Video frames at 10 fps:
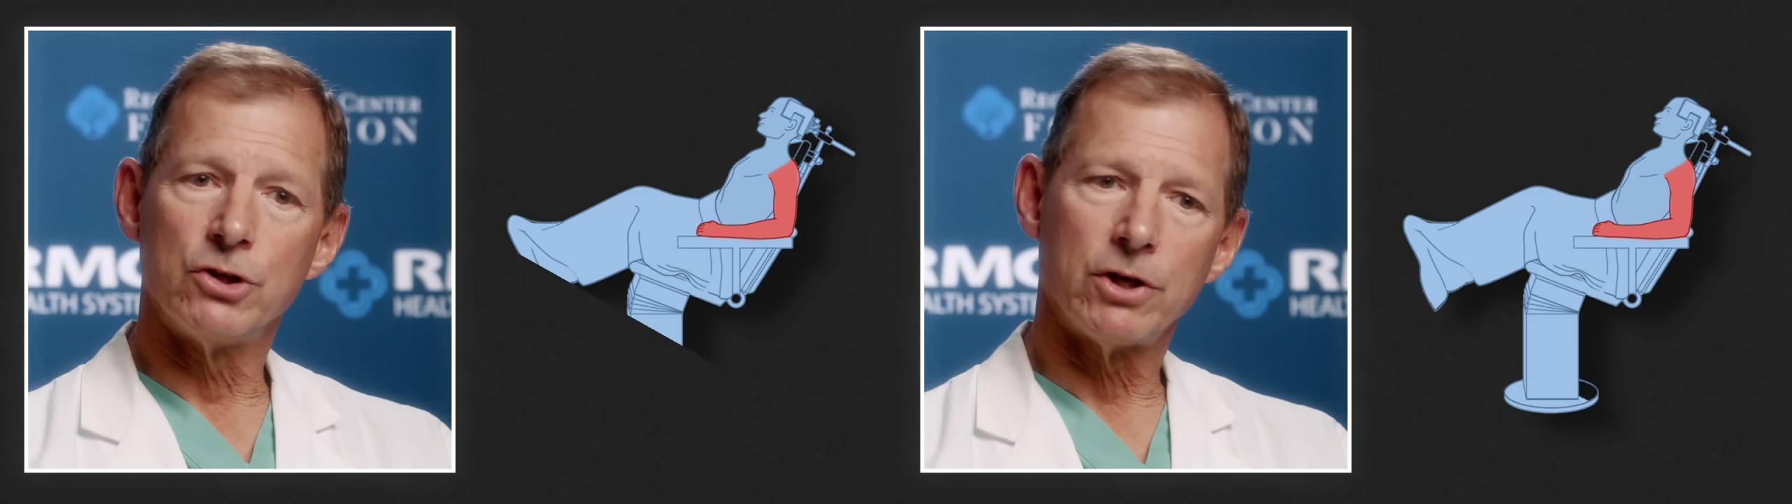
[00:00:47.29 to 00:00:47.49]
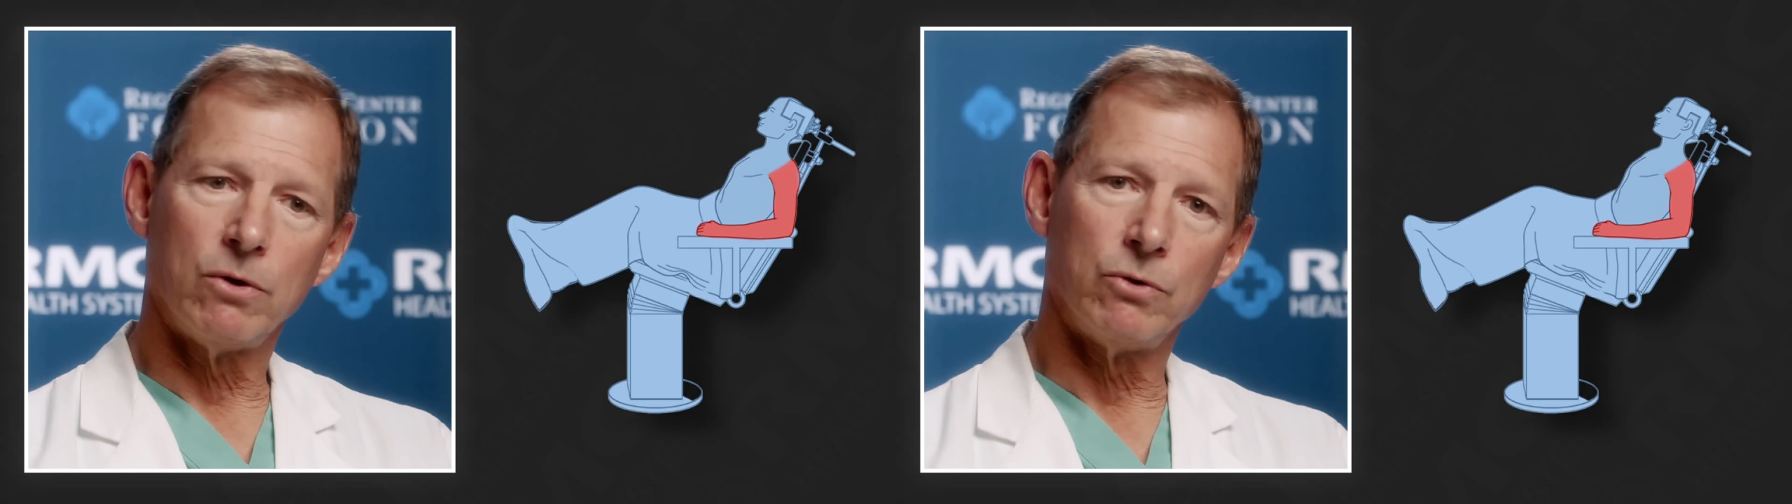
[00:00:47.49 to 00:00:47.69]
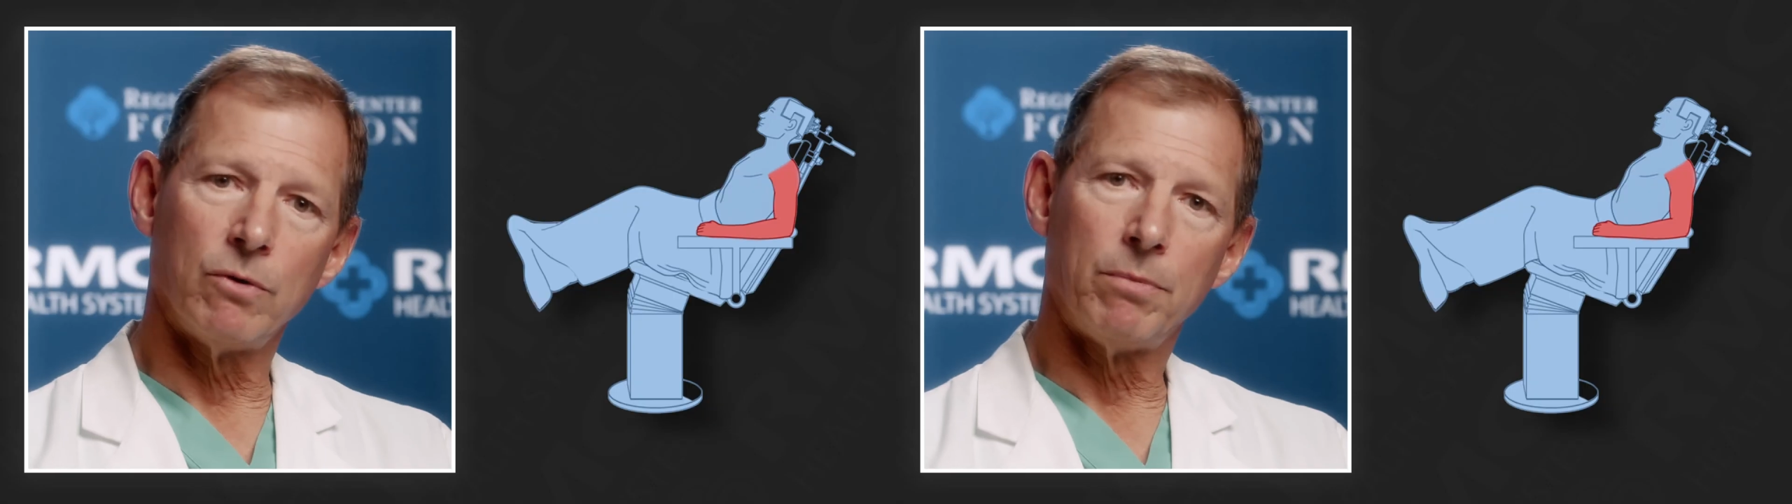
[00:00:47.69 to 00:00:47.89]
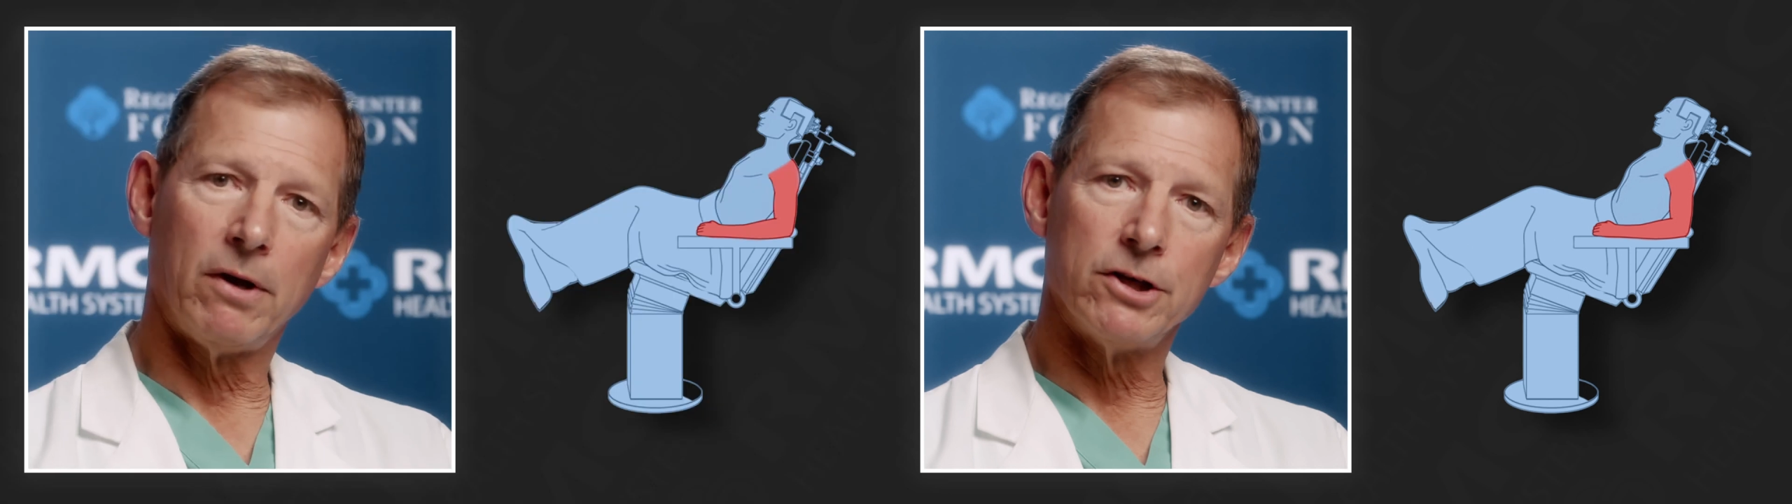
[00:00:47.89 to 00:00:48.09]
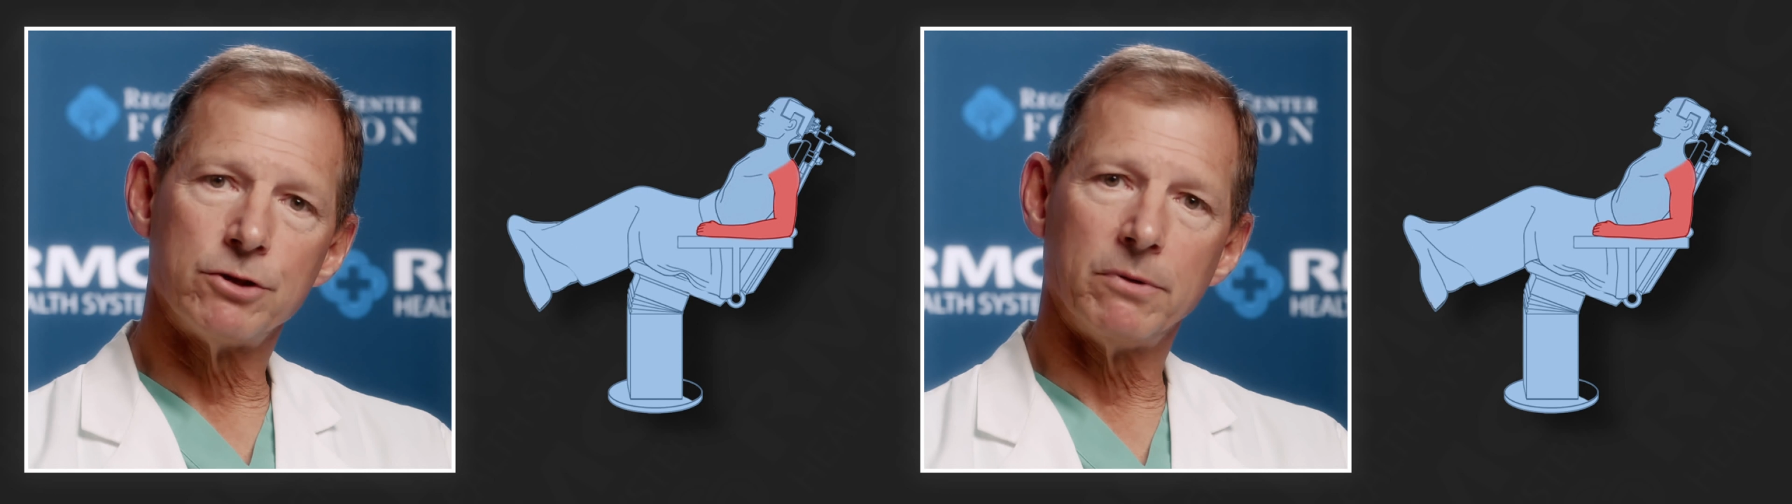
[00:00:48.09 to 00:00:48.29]
a shoulder
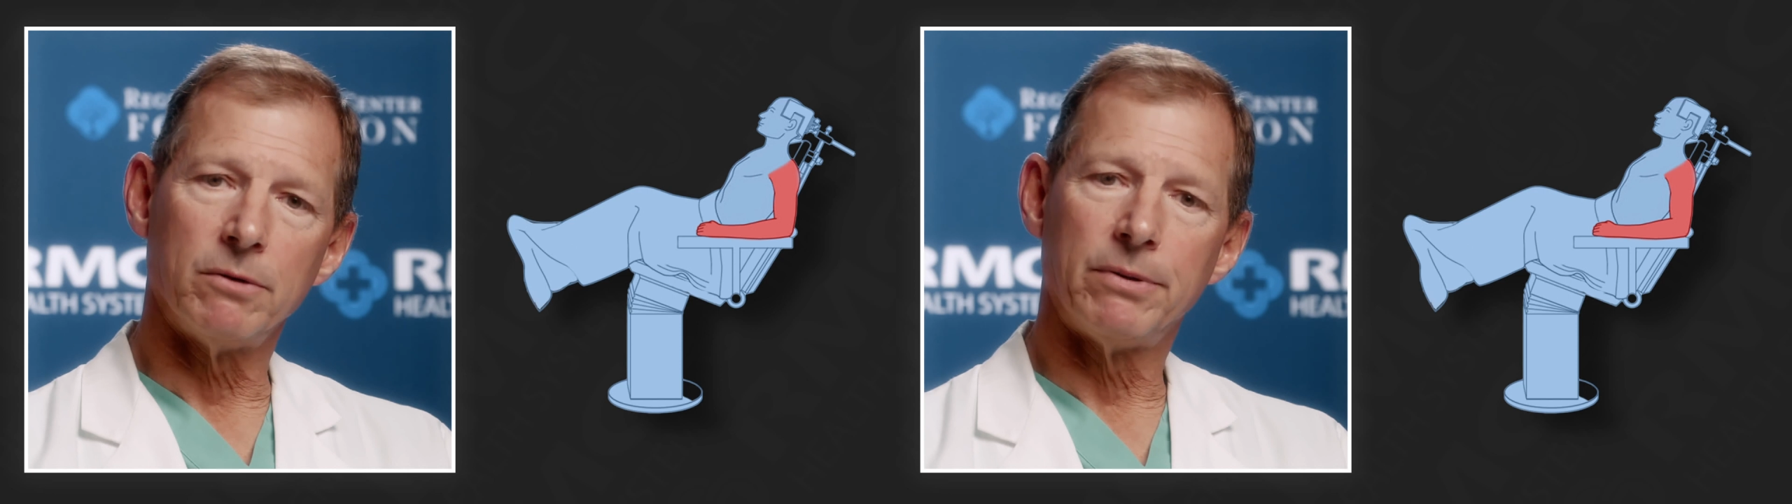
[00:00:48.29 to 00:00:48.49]
replacement,